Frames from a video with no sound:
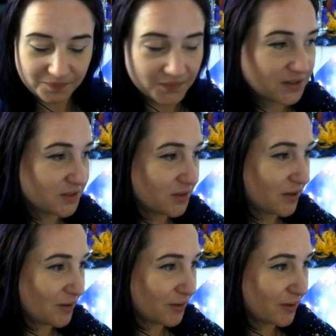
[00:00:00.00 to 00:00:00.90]
don't know how
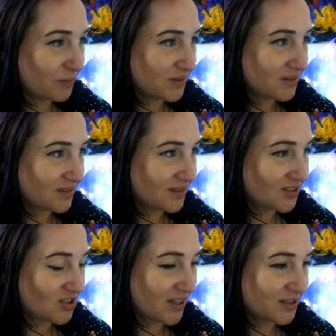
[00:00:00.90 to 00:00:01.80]
long I've been
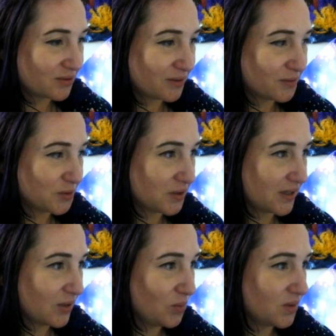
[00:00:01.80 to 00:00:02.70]
chattering for now,
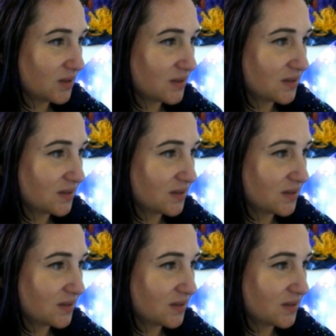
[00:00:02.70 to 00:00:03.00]
but